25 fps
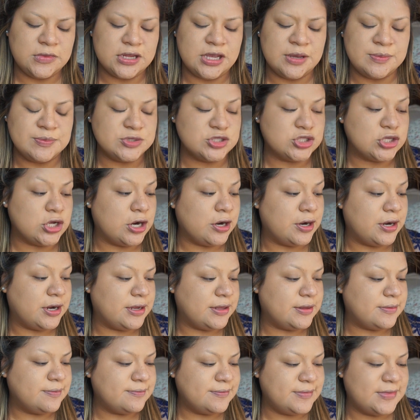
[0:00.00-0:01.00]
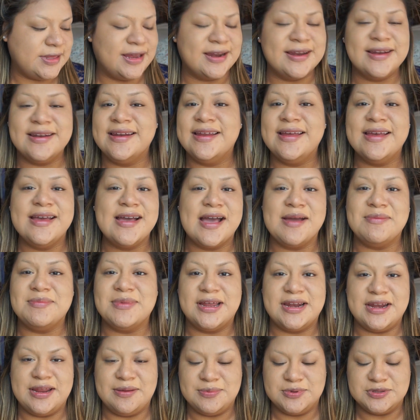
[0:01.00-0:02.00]
I'm sorry that I'm
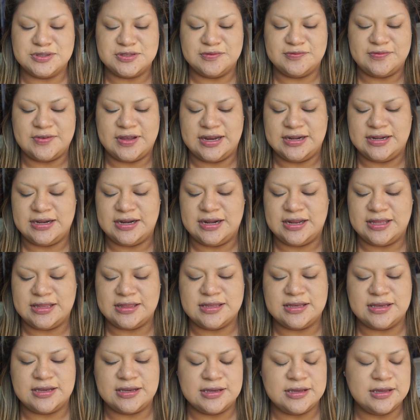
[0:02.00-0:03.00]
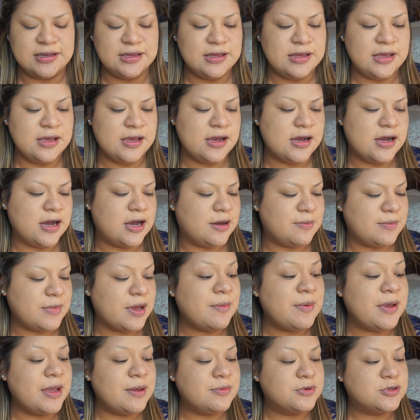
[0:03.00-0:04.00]
not able to find anything.
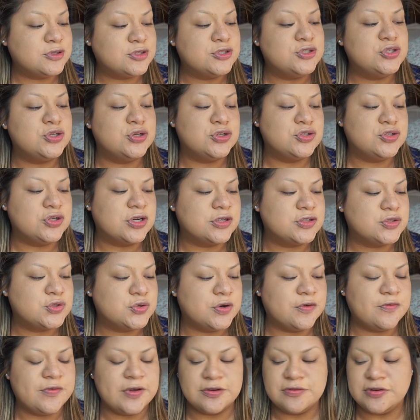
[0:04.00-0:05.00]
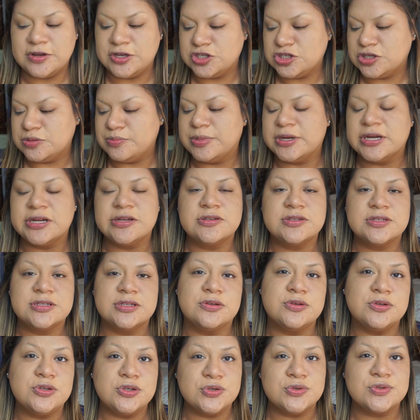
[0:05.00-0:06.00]
I'm able to do a drugstore foundation, but I'll
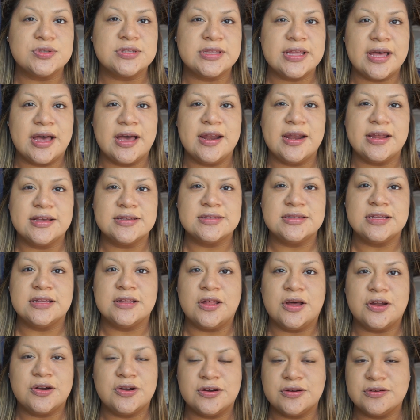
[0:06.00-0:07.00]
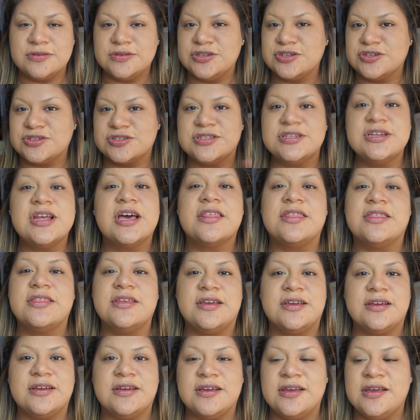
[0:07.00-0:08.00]
still use that Estee Lauder. There's
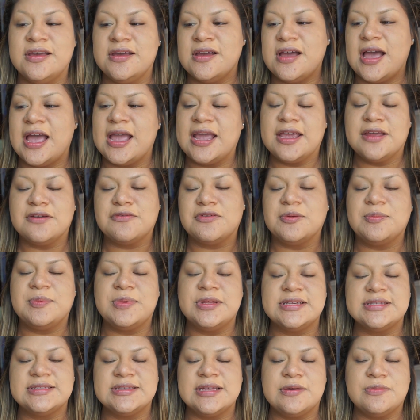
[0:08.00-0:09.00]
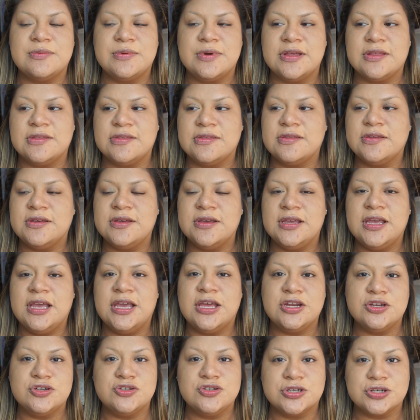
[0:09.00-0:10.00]
nothing I can replace that with
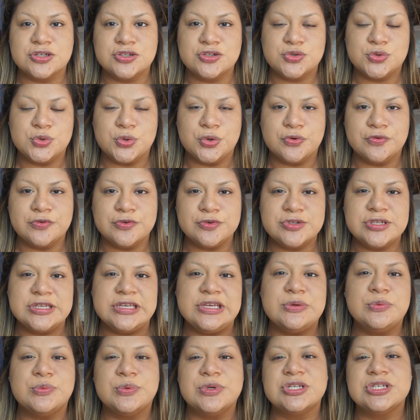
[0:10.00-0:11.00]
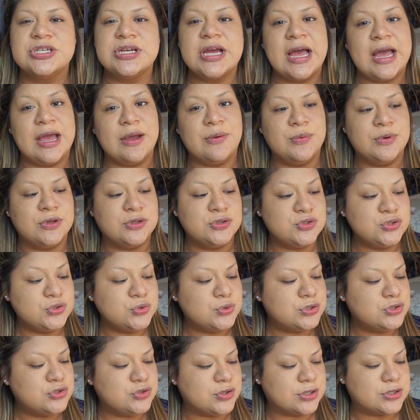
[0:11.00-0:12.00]
in a drugstore routine, which I will
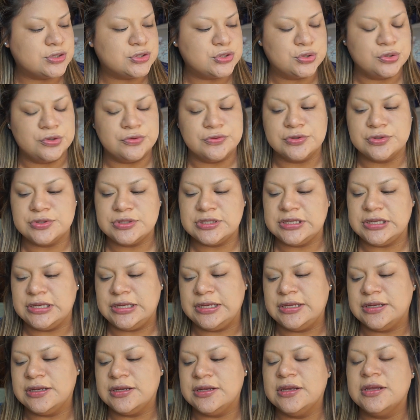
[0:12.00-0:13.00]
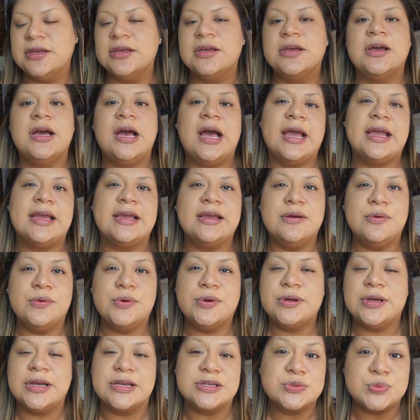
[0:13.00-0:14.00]
do a drugstore routine, I
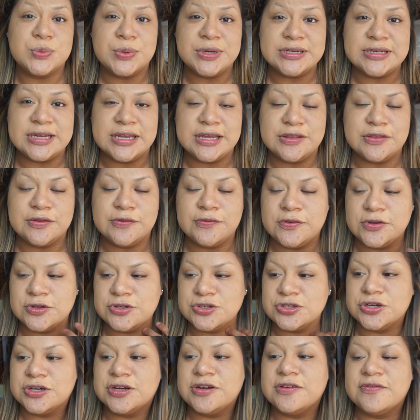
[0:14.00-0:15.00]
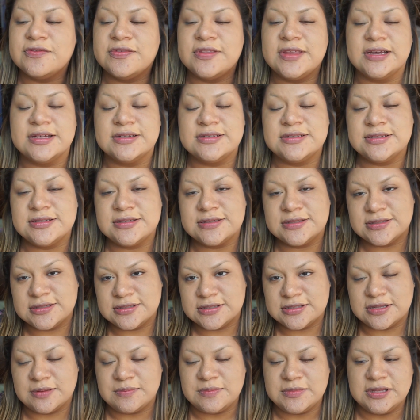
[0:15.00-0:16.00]
guess, one day in the future, if that's
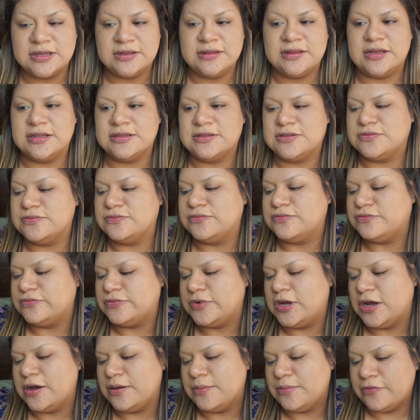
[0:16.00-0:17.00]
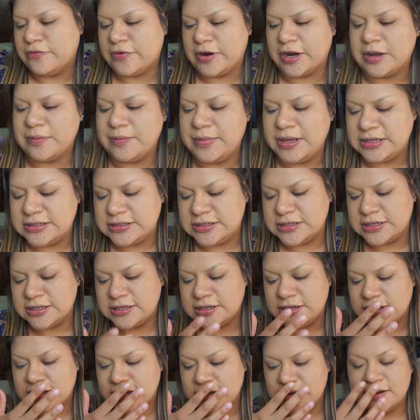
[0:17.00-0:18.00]
something that's
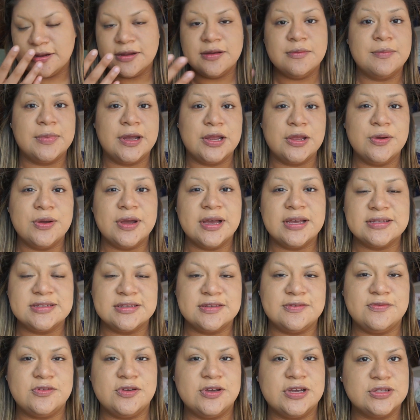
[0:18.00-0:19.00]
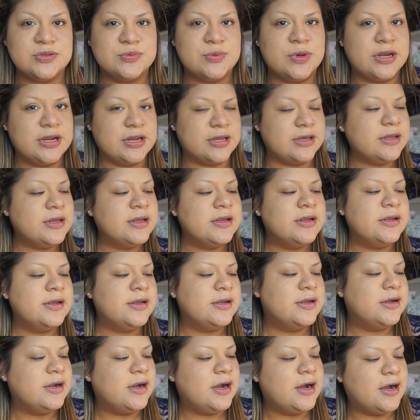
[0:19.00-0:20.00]
recommended by you guys, if you guys want it.
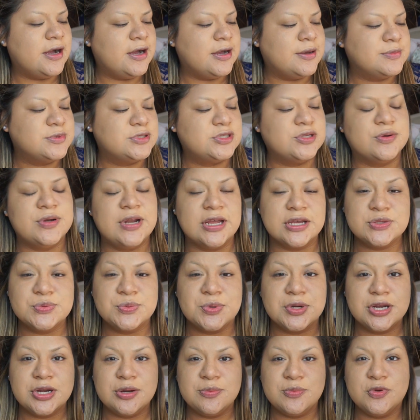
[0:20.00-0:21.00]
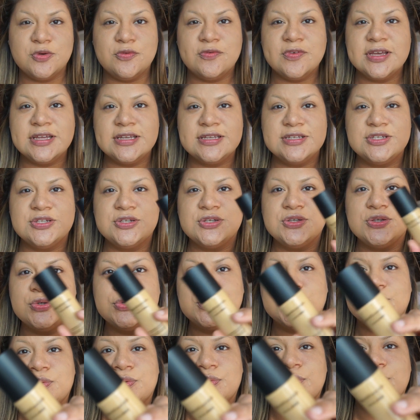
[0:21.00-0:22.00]
So next we're going to move
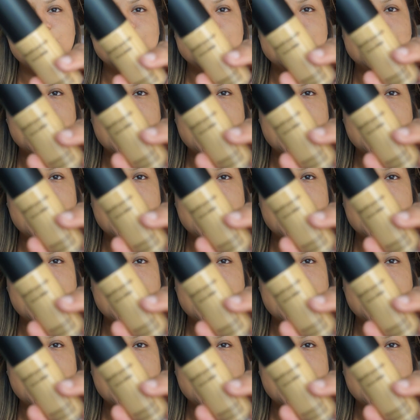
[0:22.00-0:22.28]
into